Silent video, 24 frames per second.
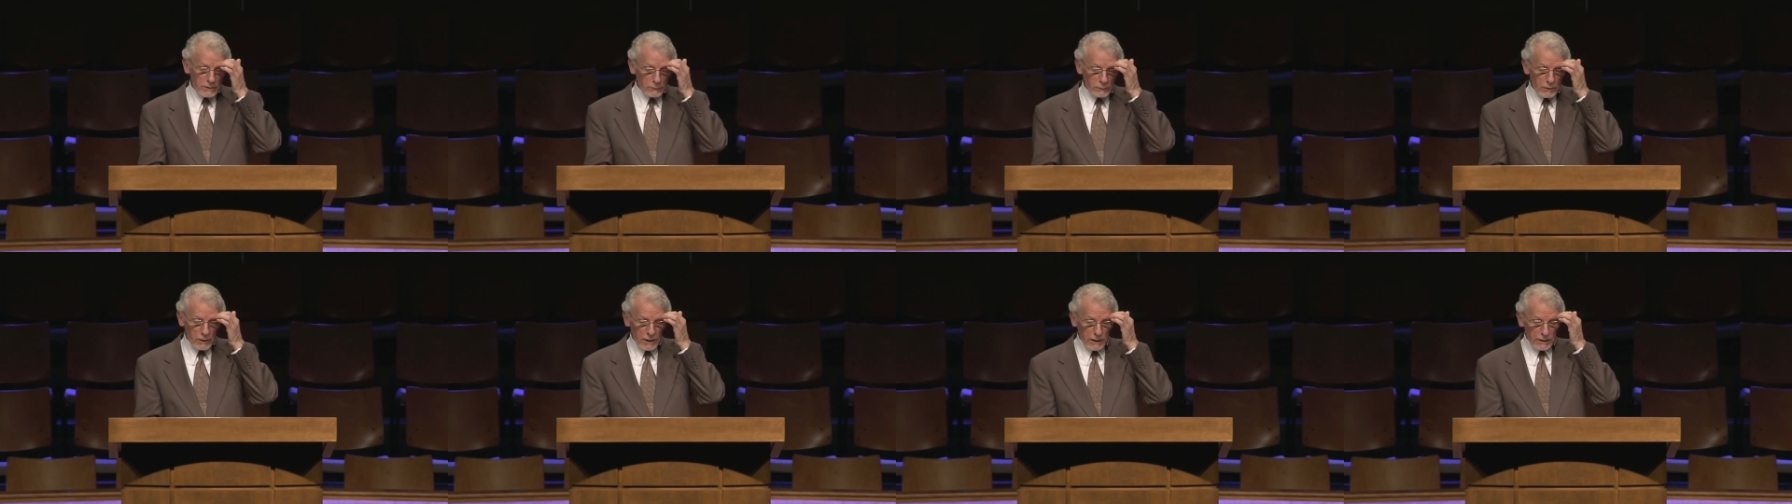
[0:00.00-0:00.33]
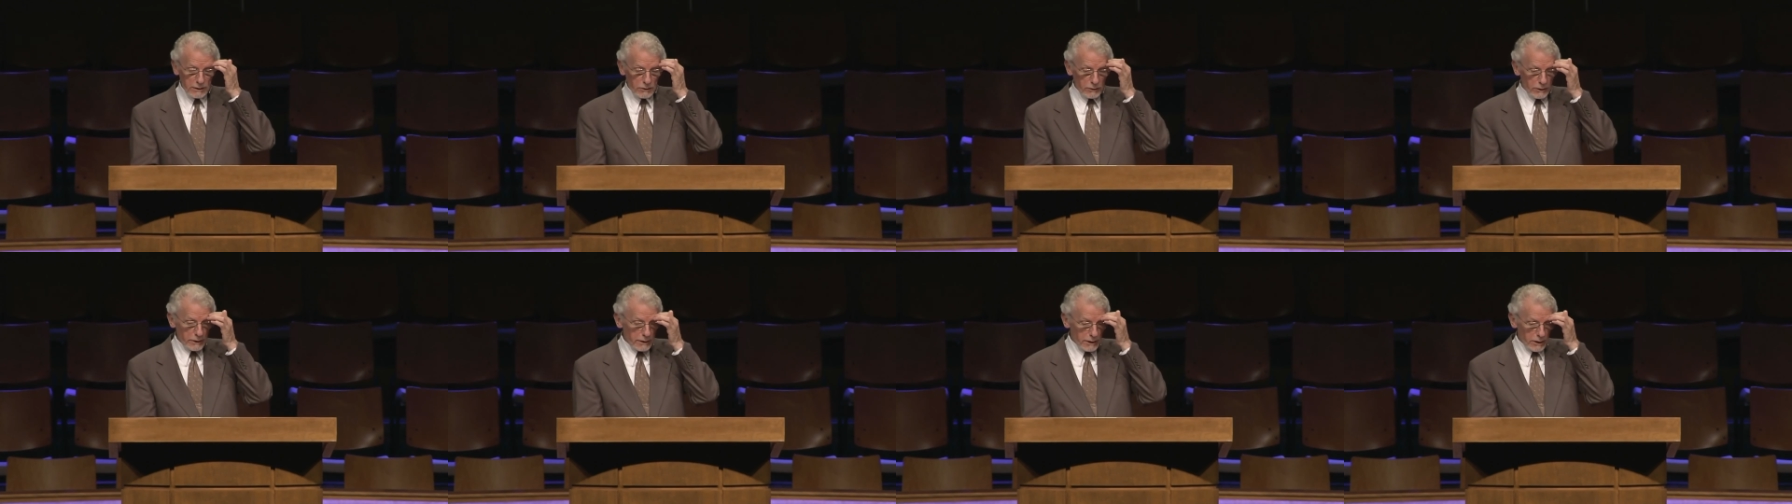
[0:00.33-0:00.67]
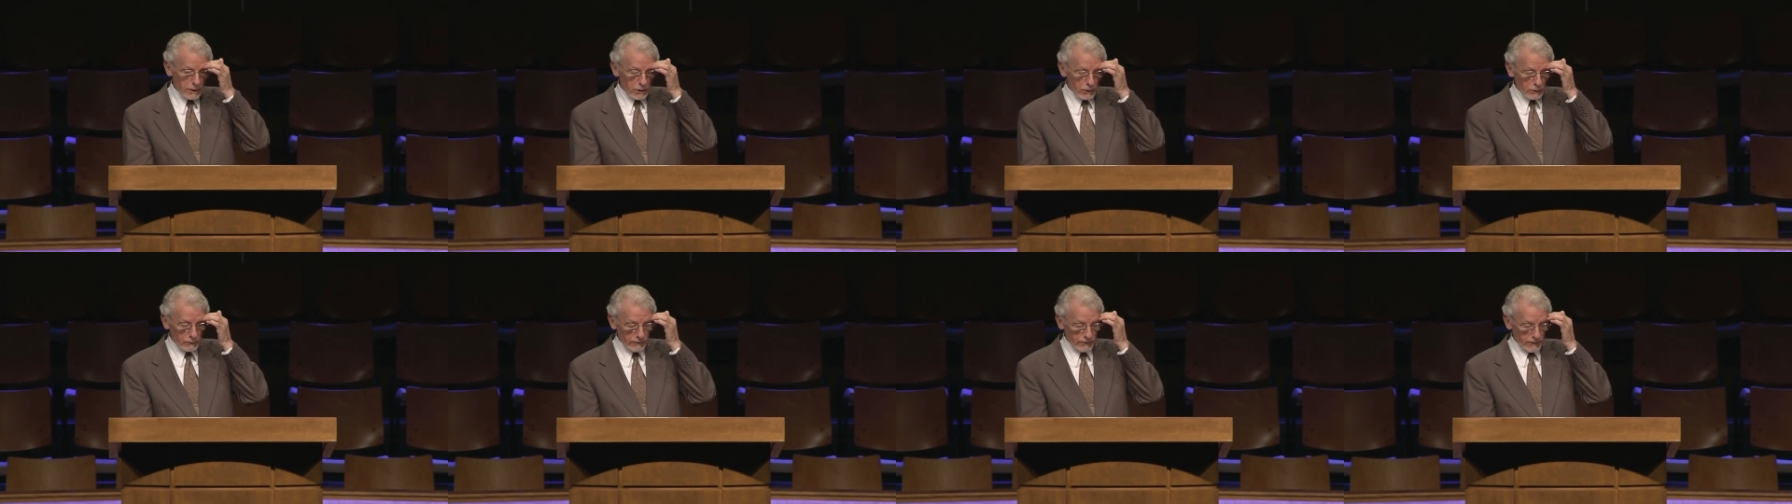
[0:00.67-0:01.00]
and we're not going to
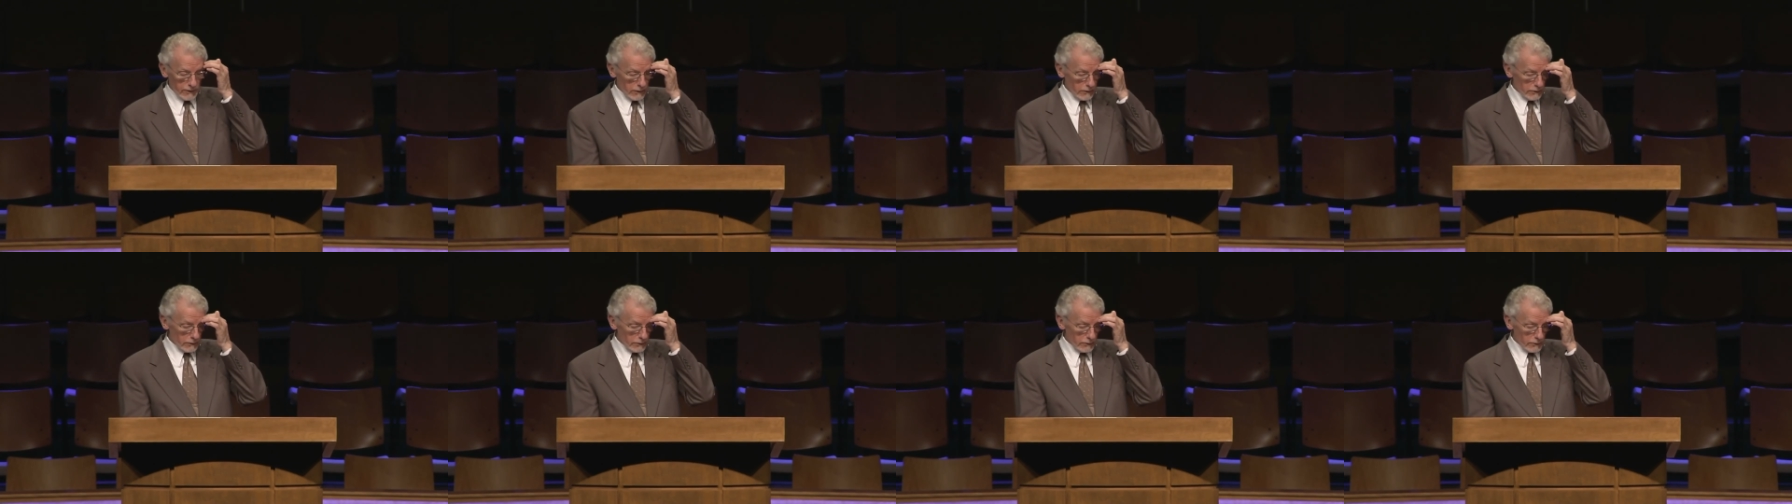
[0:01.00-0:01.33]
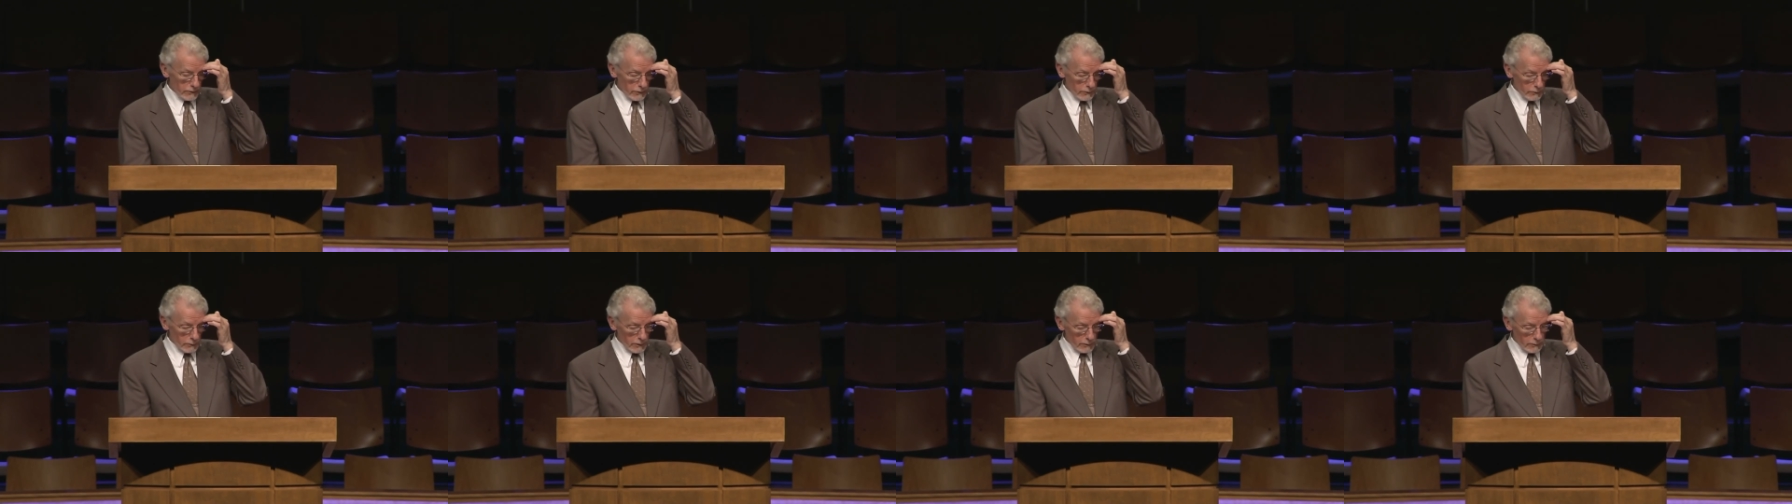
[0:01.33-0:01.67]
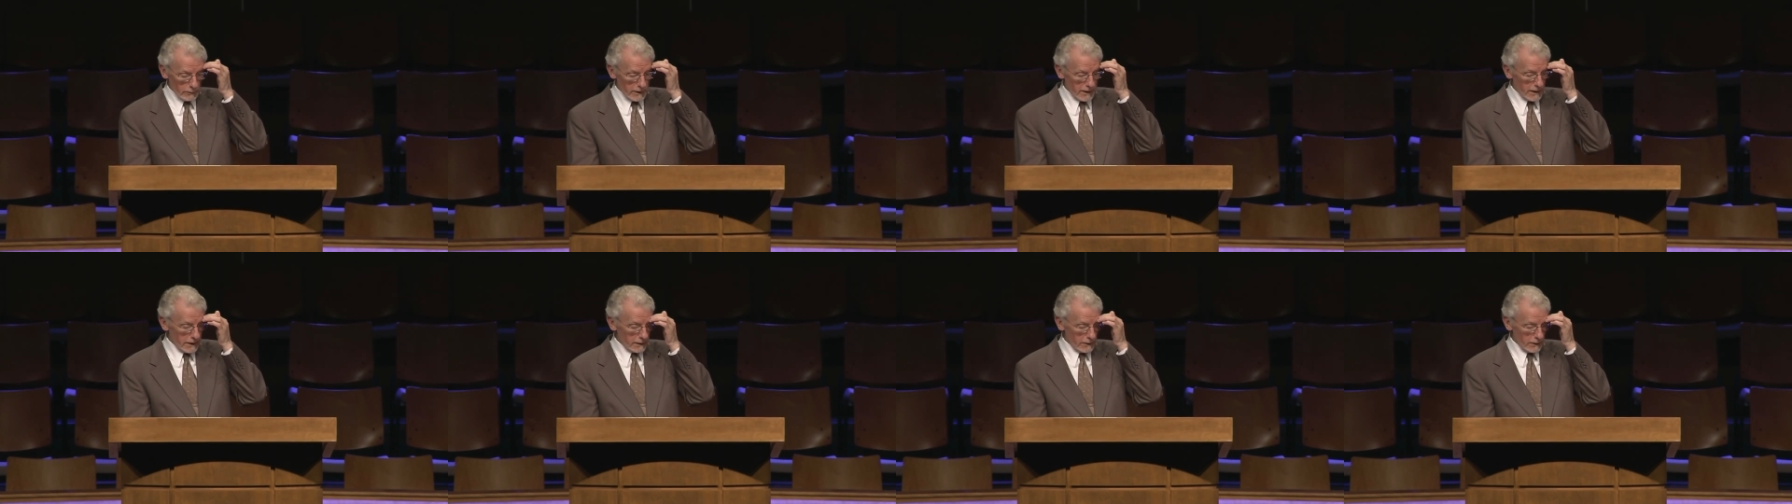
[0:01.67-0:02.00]
go further, so we'll
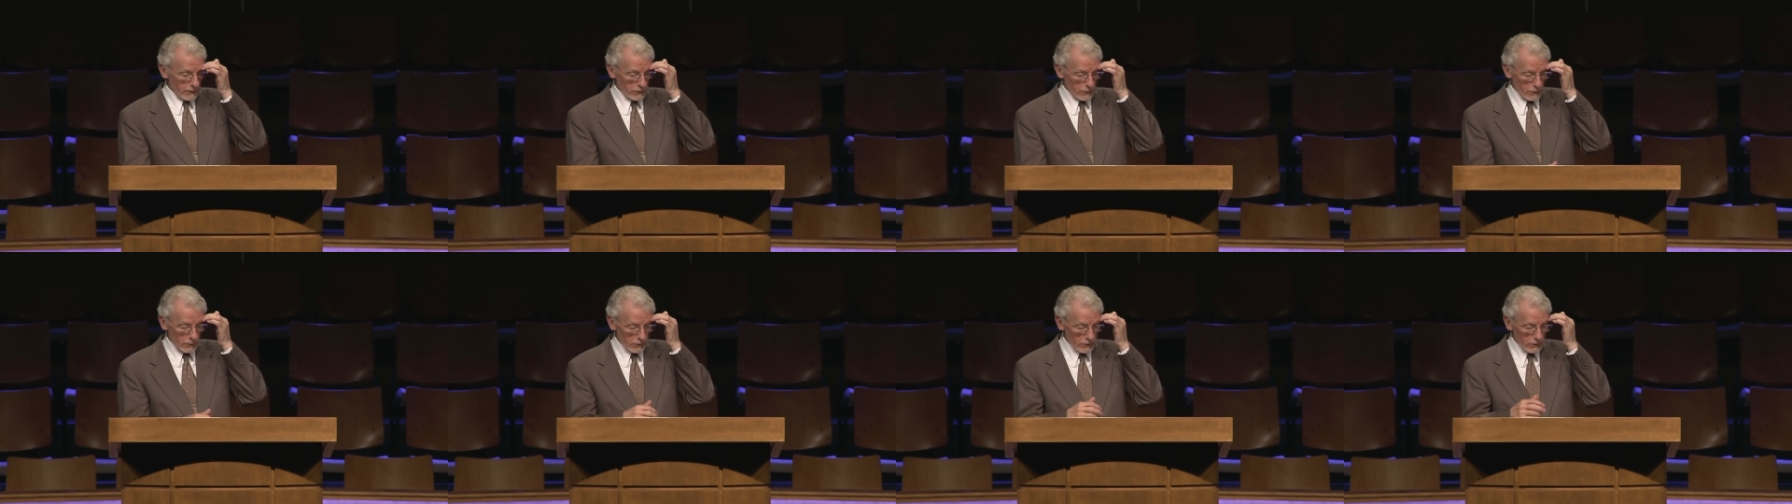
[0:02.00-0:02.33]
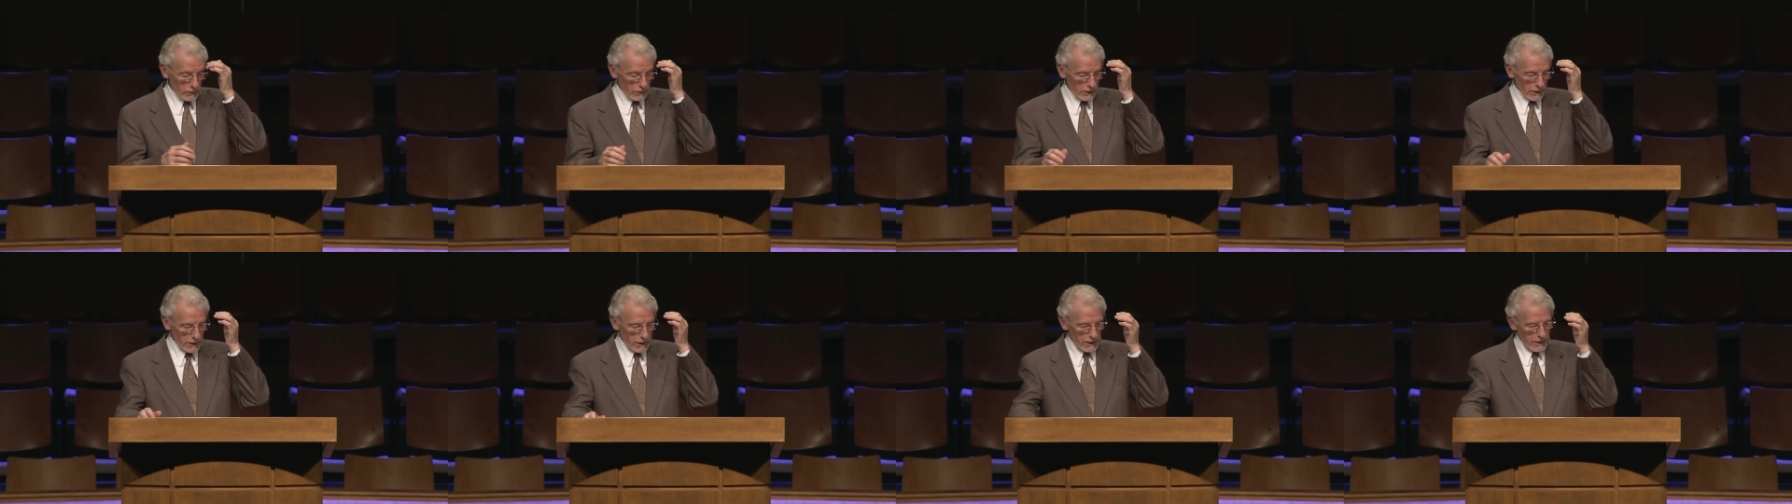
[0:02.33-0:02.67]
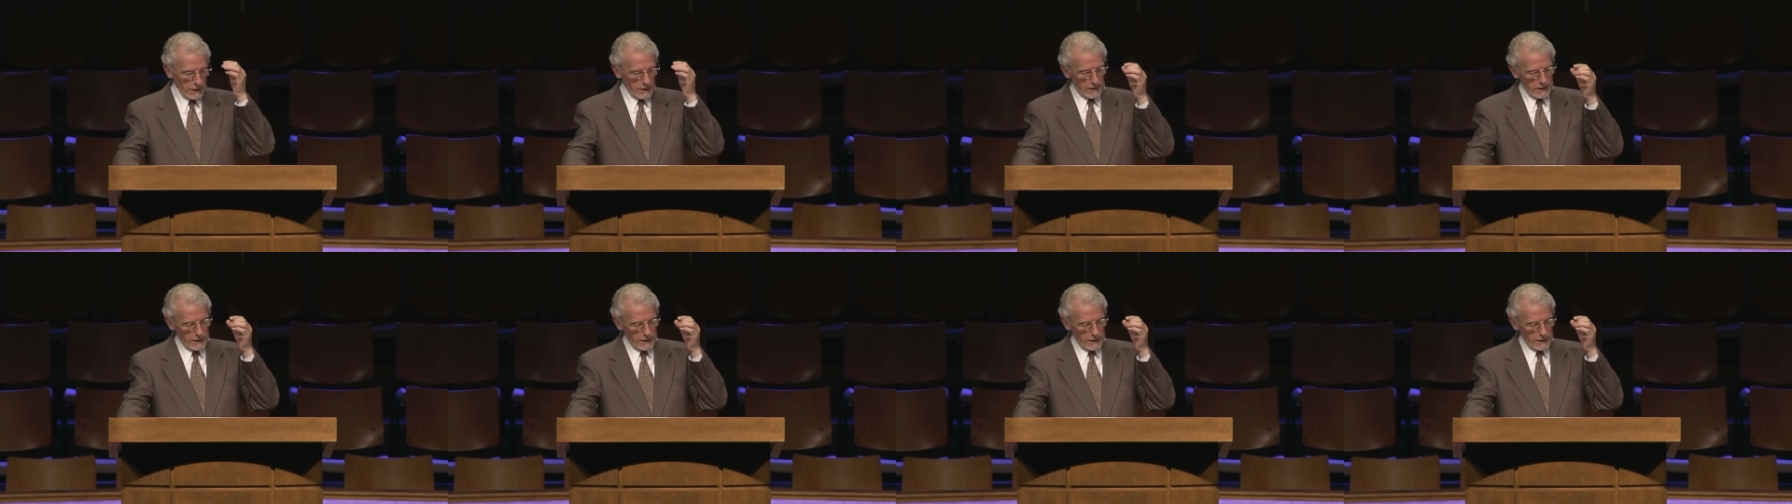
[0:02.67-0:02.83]
be done a little early.